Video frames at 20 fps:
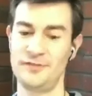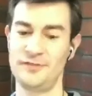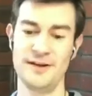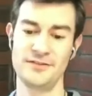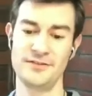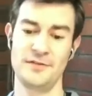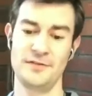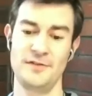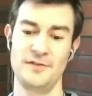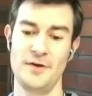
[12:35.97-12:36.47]

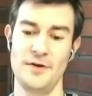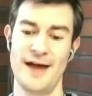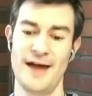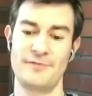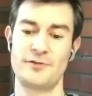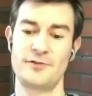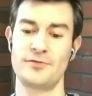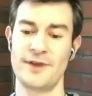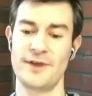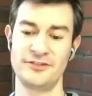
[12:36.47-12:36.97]
as if you
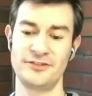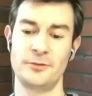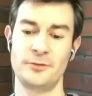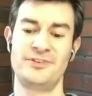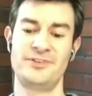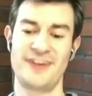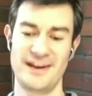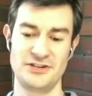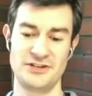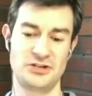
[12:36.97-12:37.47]
have greater
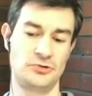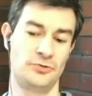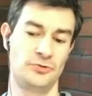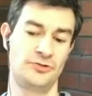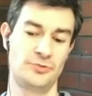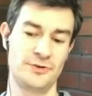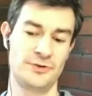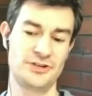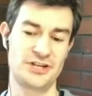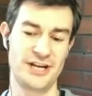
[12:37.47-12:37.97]
potential
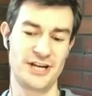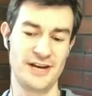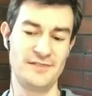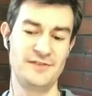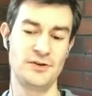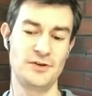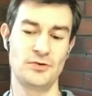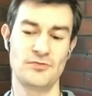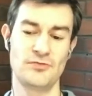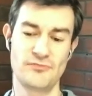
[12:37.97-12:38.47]
to
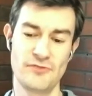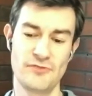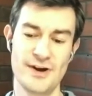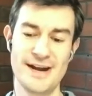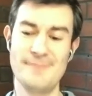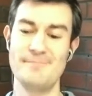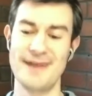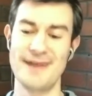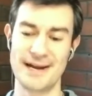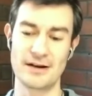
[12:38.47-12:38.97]
achieve your
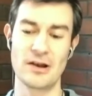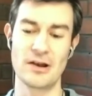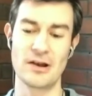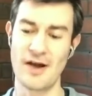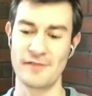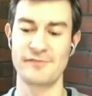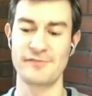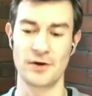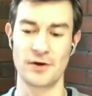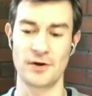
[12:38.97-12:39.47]
really big
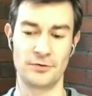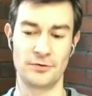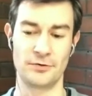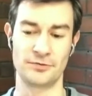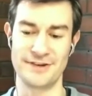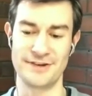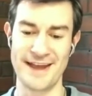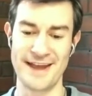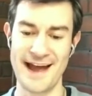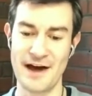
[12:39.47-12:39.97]
life
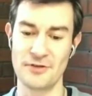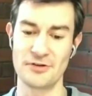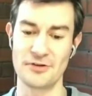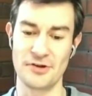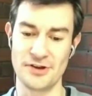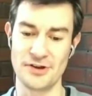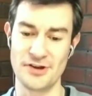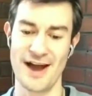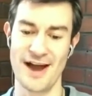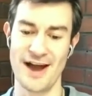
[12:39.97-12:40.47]
goals now
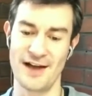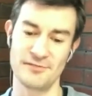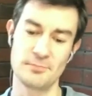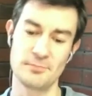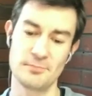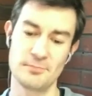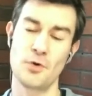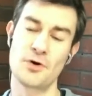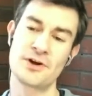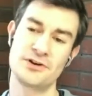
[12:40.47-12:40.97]
that you have
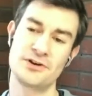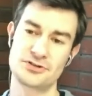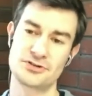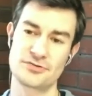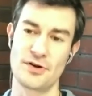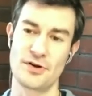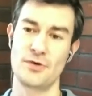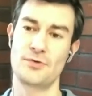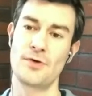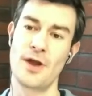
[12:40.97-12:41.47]
more
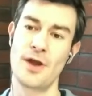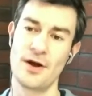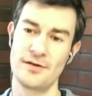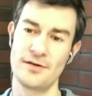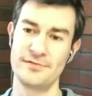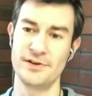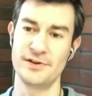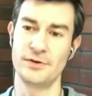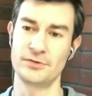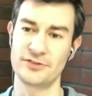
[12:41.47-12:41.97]
control
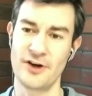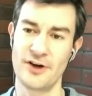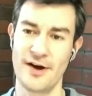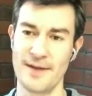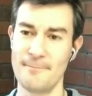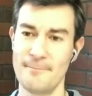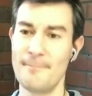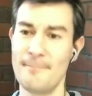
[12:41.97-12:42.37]
over your time?